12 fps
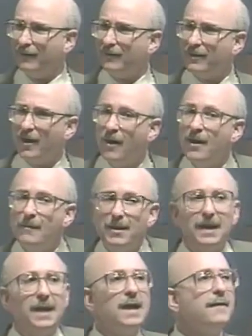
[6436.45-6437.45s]
You know, I
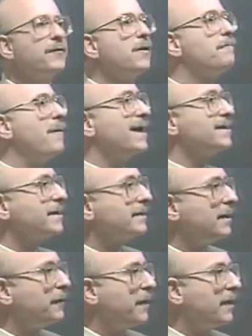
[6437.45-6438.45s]
mean, if you
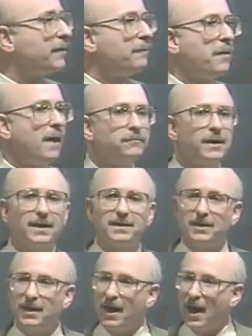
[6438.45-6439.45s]
basically think the public is
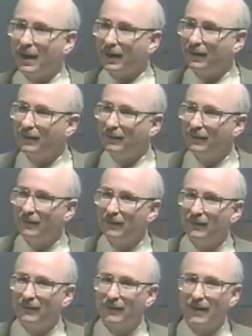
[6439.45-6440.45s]
idiotic,
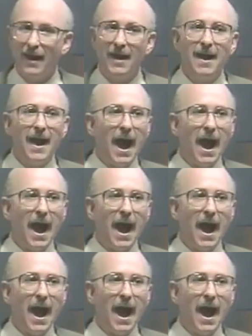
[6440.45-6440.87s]
Okay?